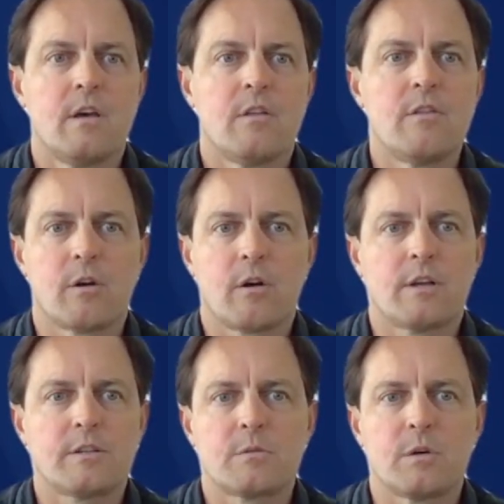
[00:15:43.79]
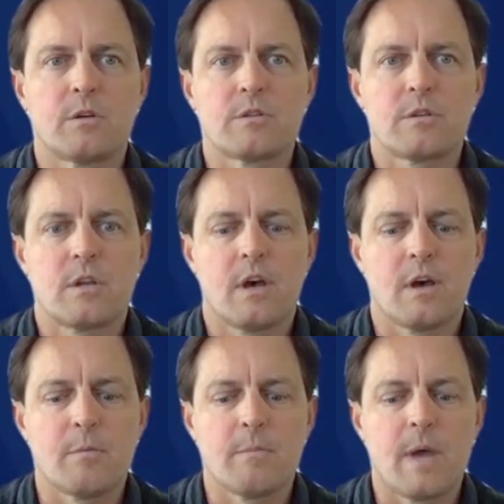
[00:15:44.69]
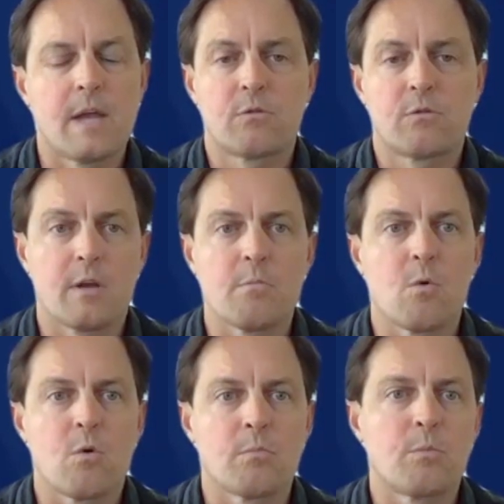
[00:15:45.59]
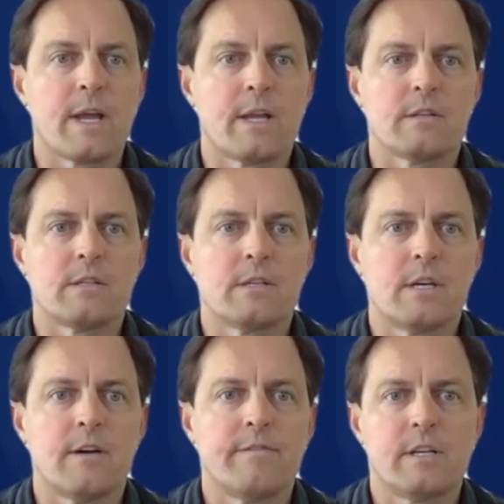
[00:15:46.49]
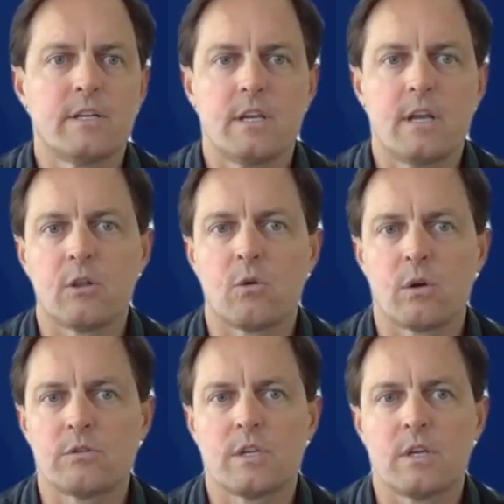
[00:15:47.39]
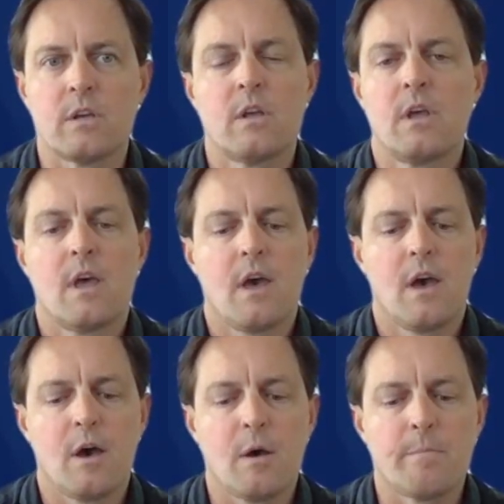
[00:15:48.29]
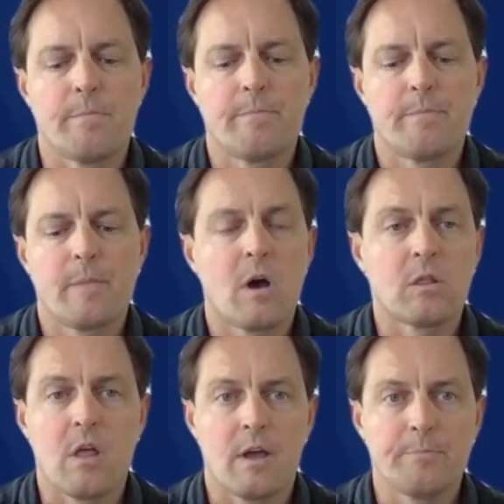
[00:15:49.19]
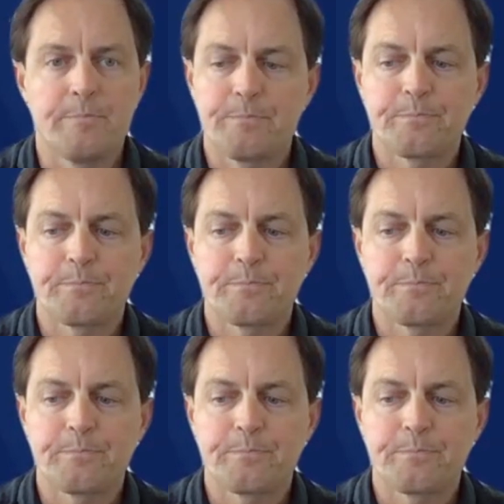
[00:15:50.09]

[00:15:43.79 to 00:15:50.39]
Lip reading: their customers and create more brand affinity and loyalty online.